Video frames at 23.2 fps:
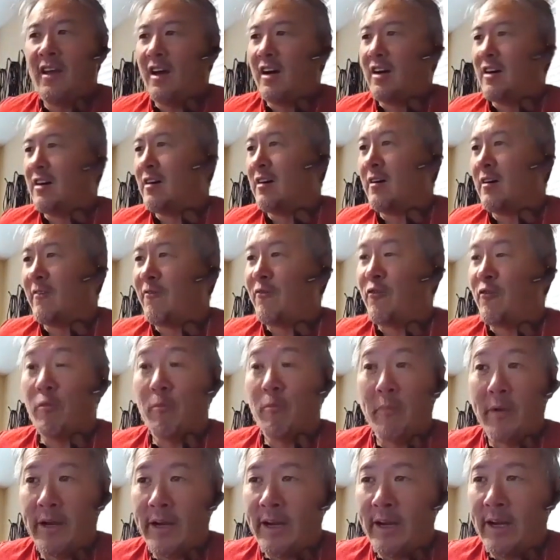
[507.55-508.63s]
For
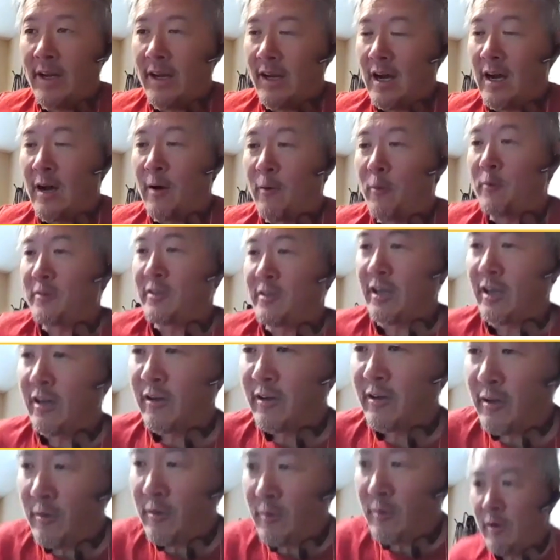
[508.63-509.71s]
me, I will tell
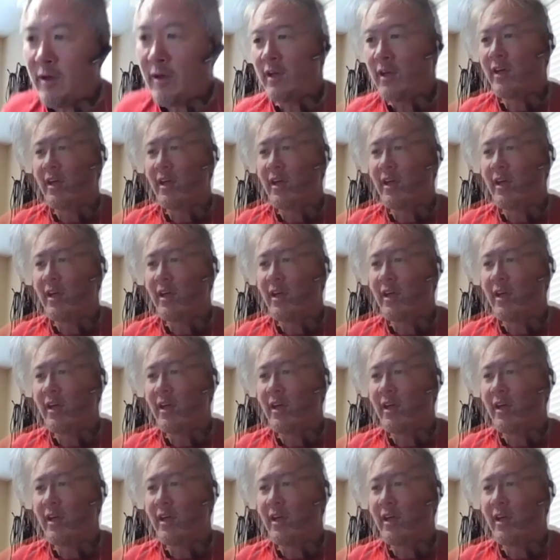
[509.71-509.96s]
you,